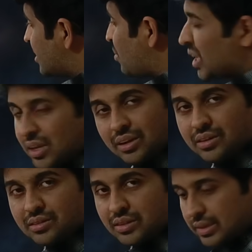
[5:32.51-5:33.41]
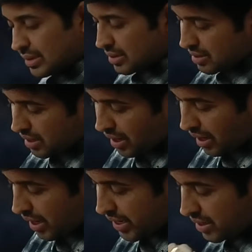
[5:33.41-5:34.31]
The button, just
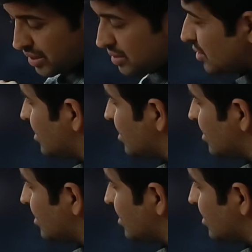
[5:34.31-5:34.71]
click it,